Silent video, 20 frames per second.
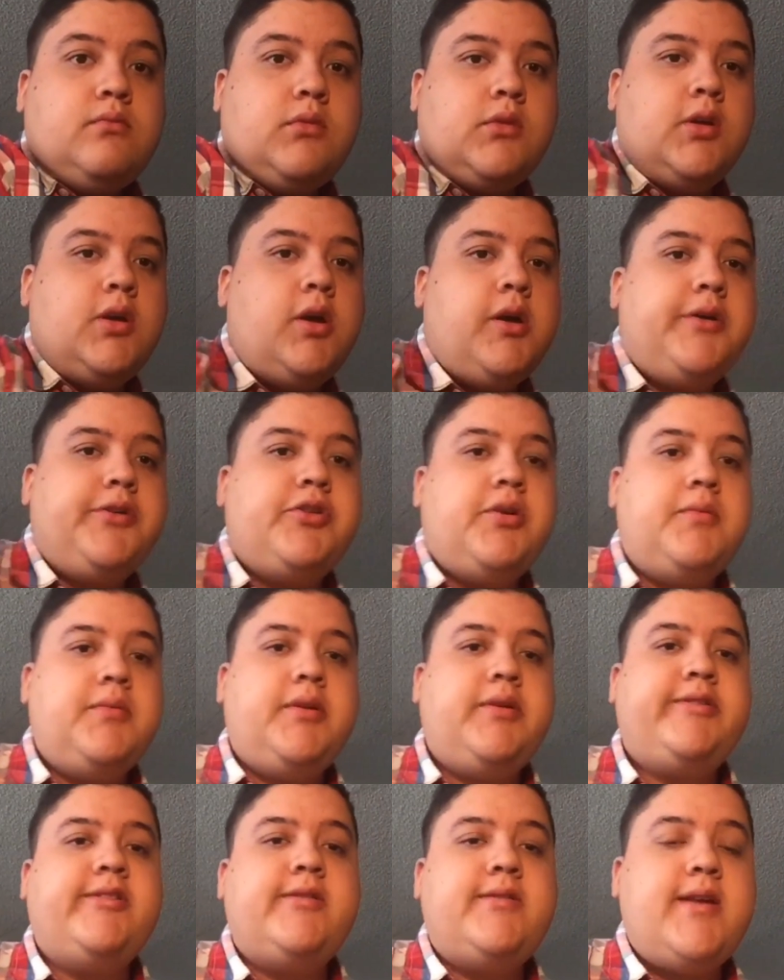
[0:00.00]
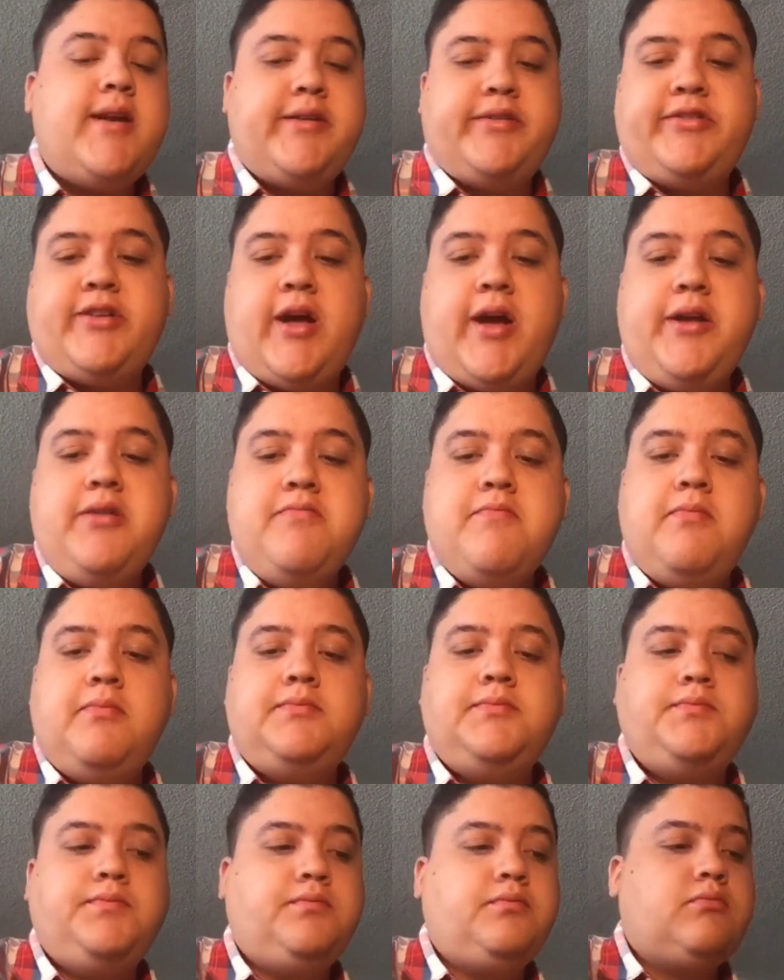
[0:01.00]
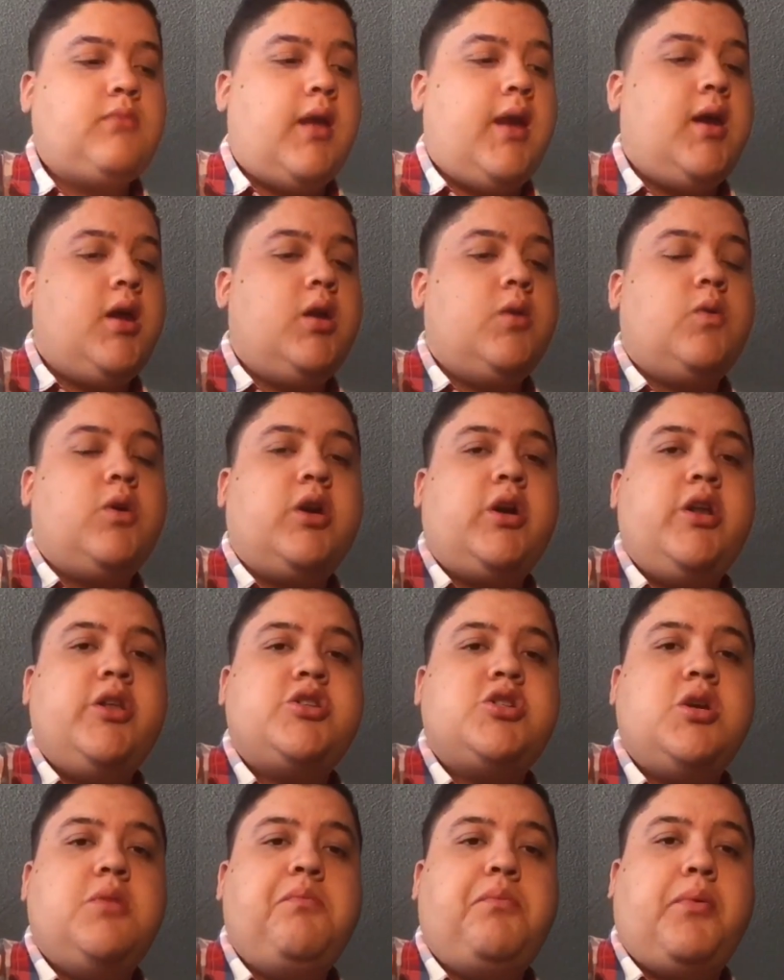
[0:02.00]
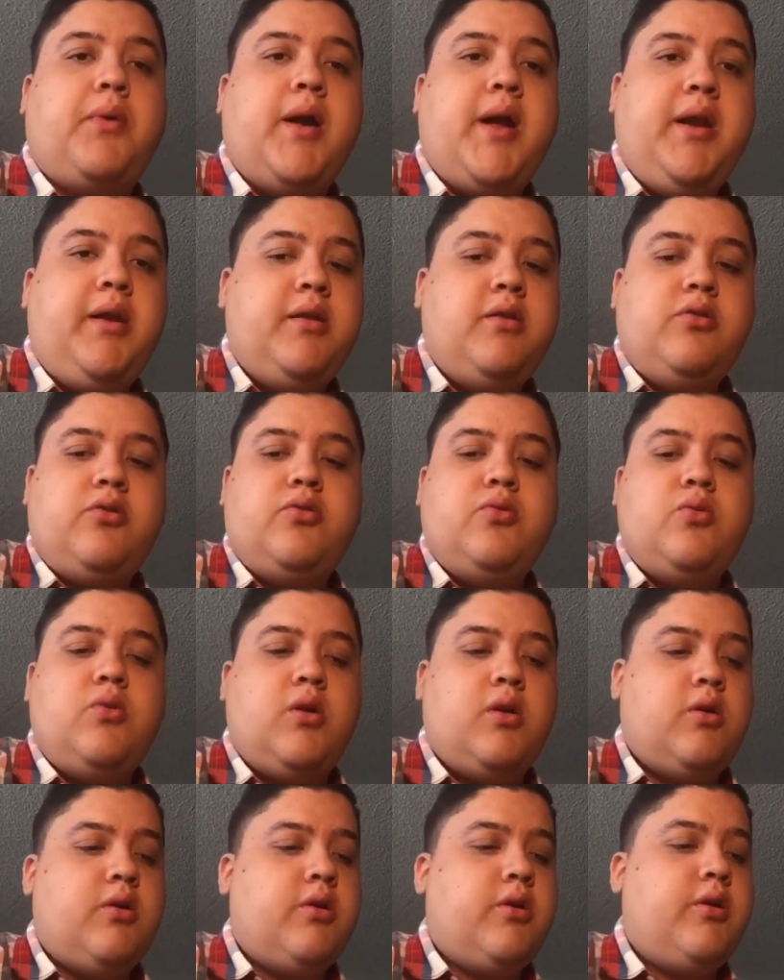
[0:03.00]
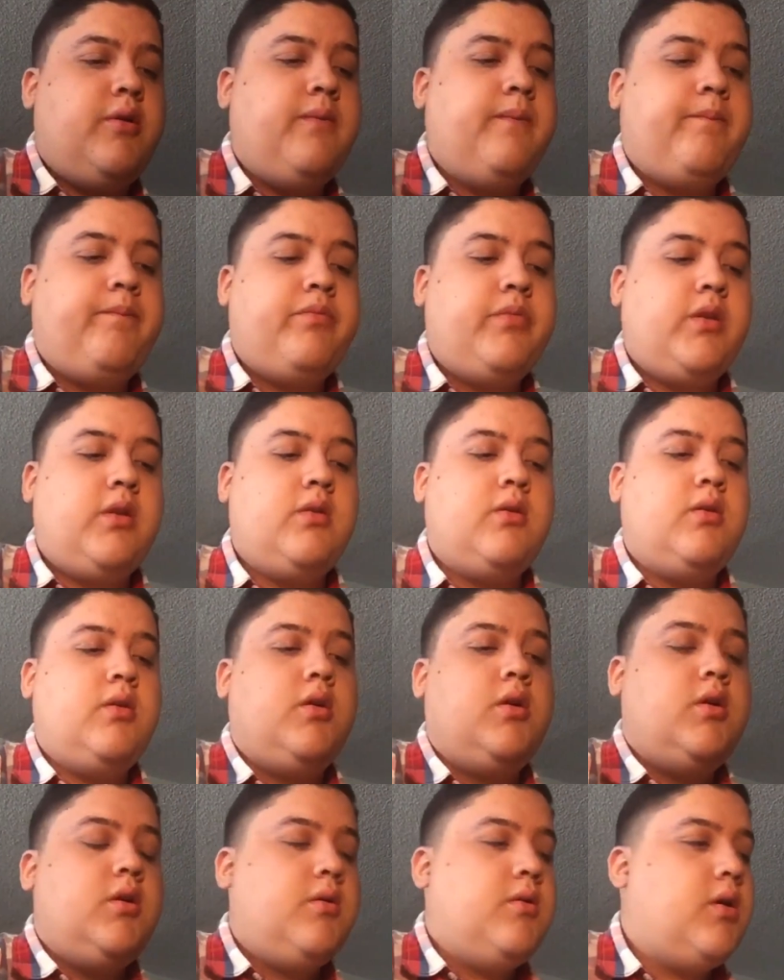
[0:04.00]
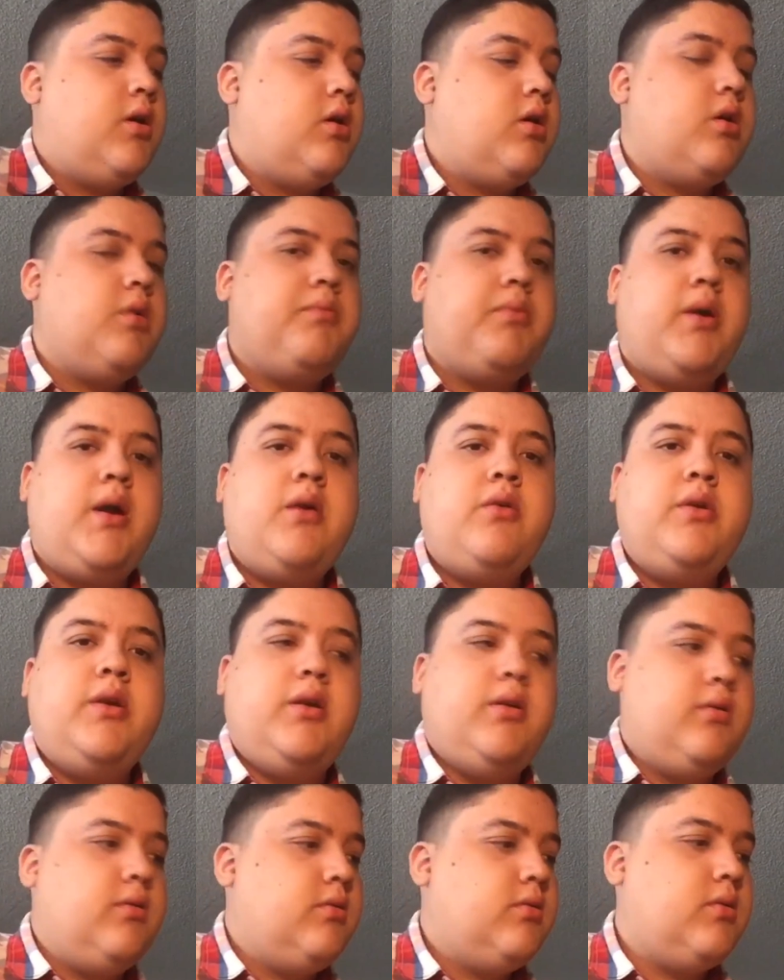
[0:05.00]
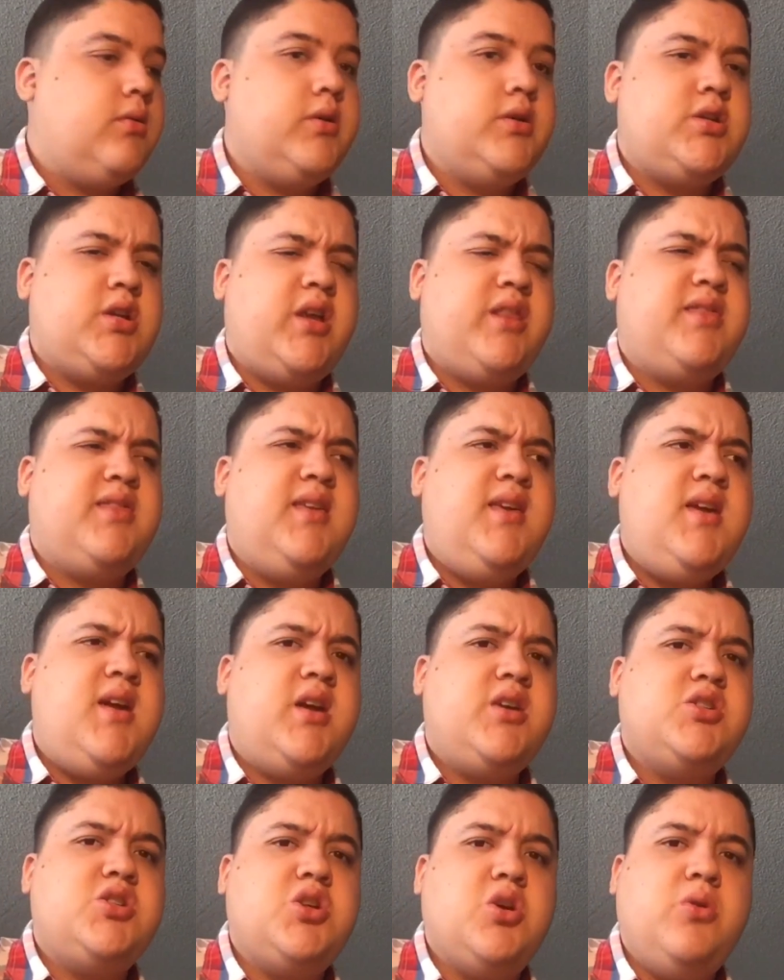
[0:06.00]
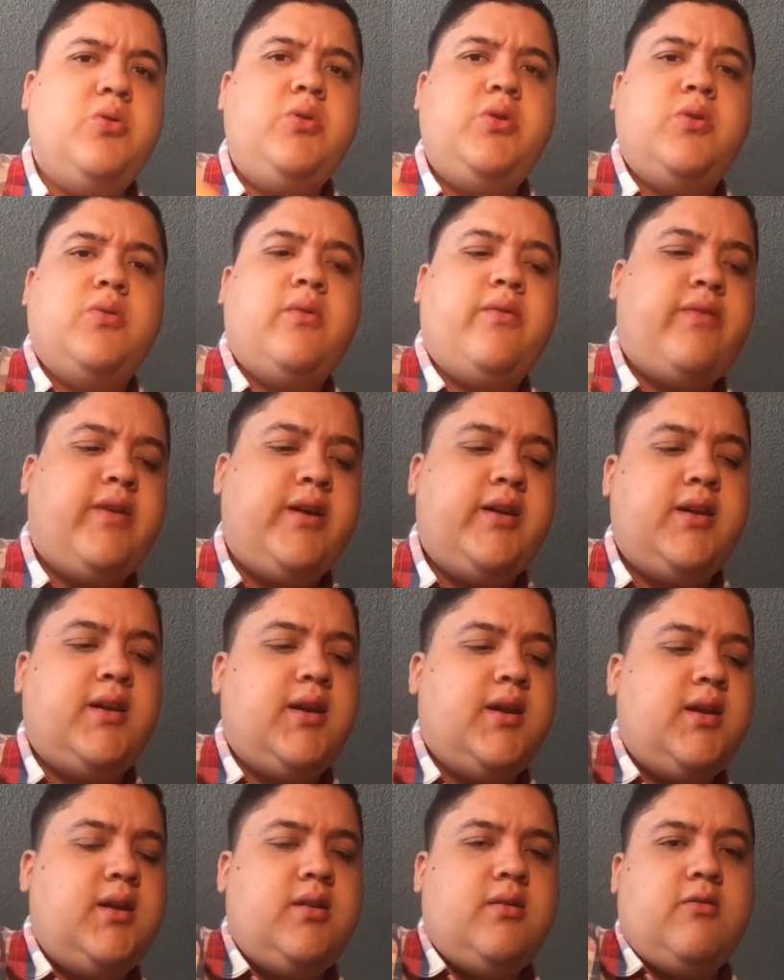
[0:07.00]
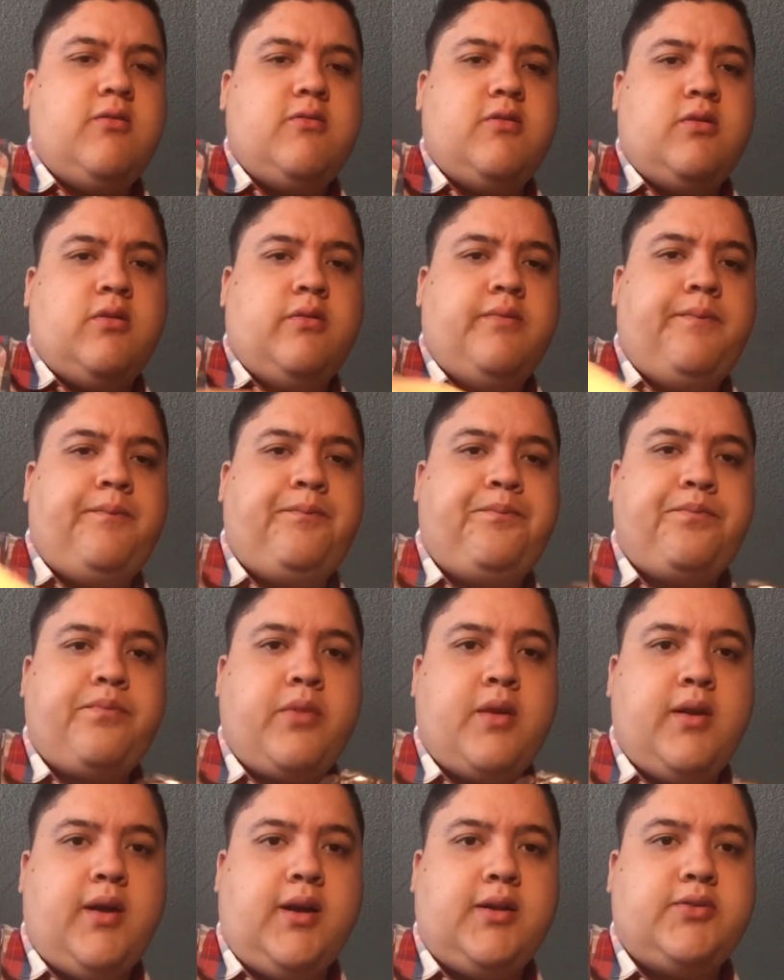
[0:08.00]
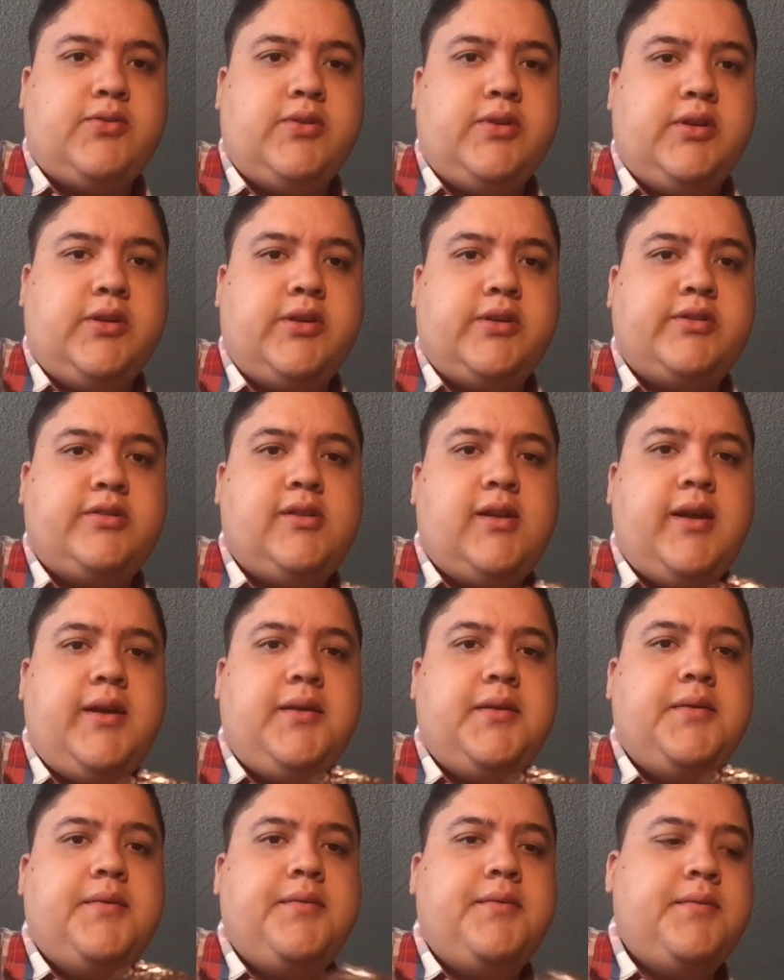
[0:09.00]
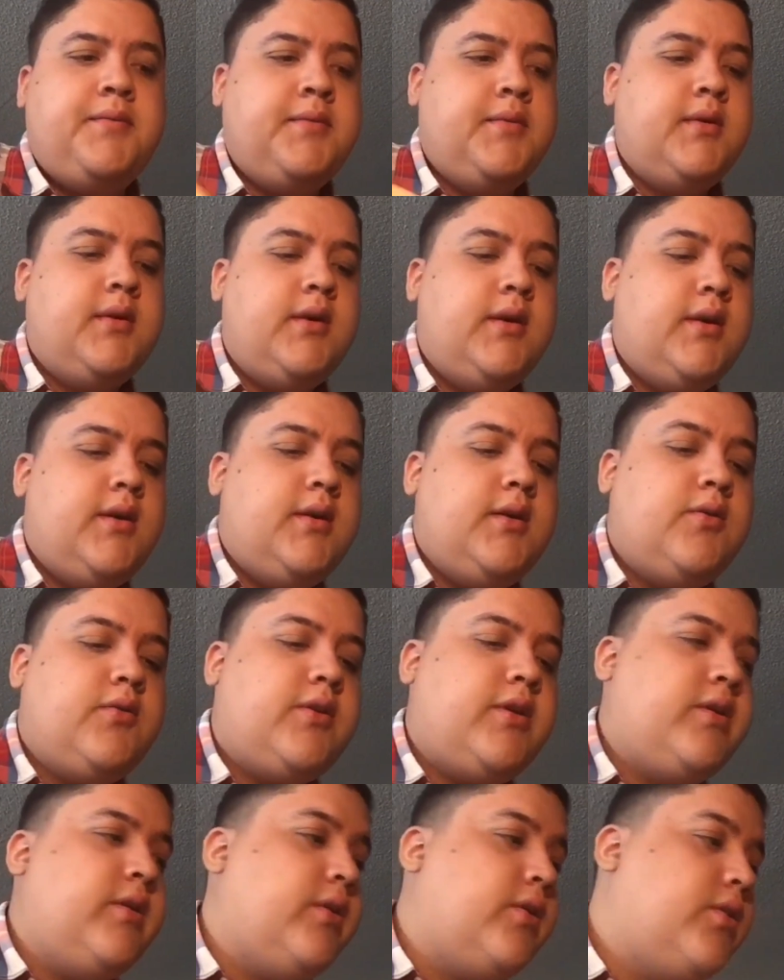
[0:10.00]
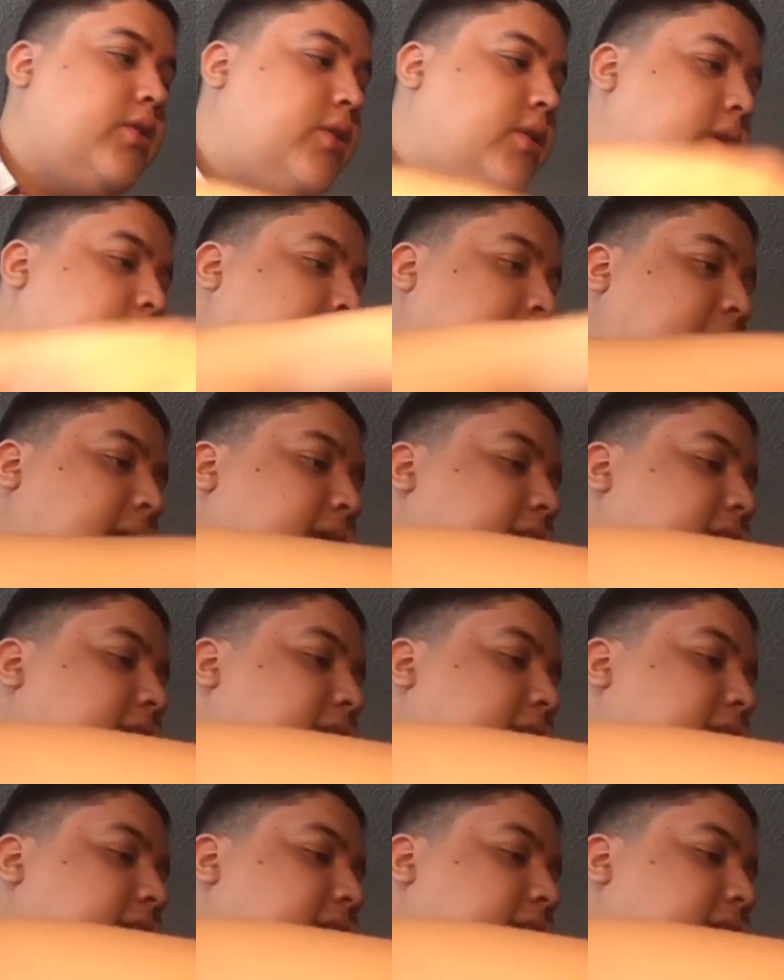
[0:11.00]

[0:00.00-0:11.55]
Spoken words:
Alright, so I'm going to set that aside, and we're going to jump right into our brownie, which I think I showed you. If I didn't, well, that's what it looks like. I'm going to go ahead